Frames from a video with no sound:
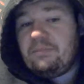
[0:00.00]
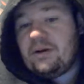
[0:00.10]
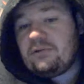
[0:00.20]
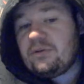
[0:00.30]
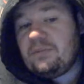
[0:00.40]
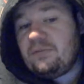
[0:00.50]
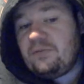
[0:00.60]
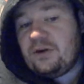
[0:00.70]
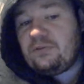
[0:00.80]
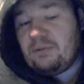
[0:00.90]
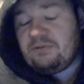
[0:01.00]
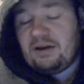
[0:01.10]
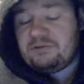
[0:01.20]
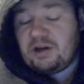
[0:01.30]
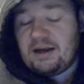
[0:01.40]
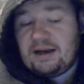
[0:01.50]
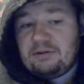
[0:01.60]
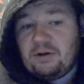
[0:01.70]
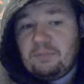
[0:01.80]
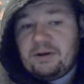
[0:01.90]
It builds up a feud with Death
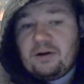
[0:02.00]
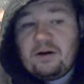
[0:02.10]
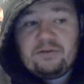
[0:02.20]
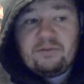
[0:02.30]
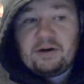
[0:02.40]
Triangle because